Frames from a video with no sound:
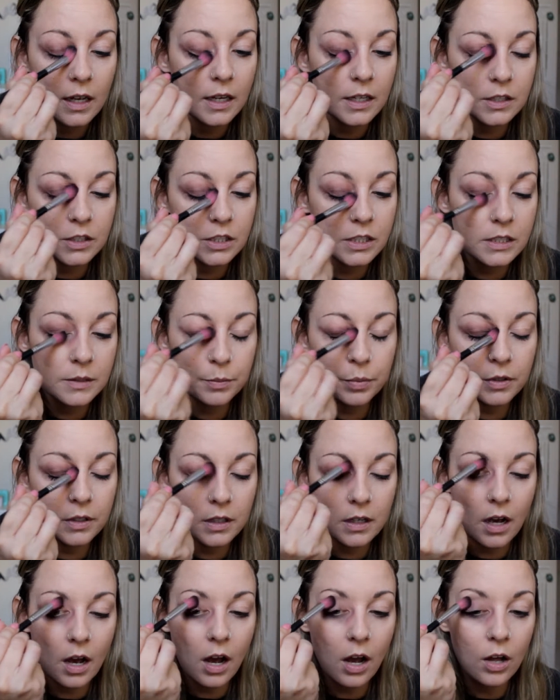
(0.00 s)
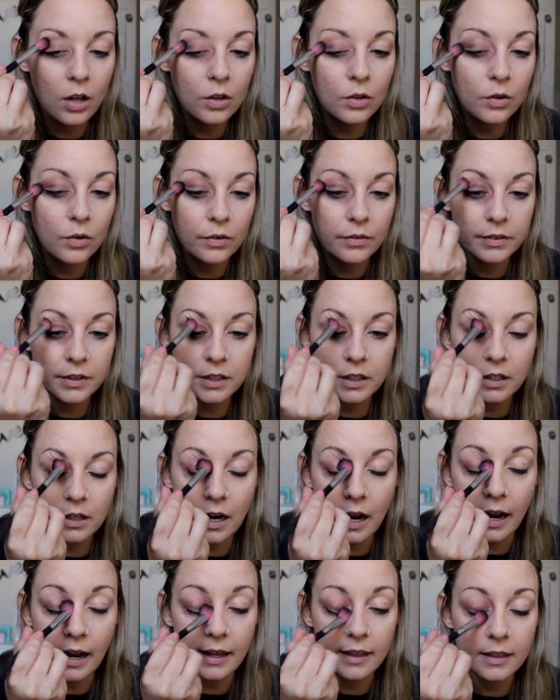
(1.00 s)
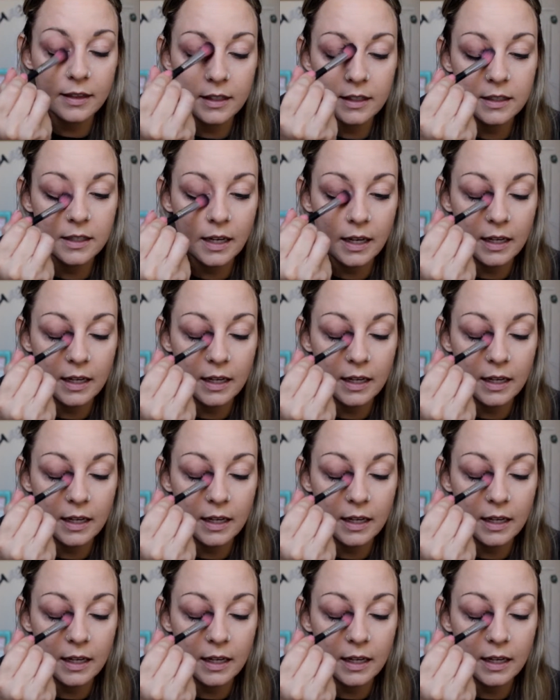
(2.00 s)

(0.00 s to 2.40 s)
And just put it all over your eyelid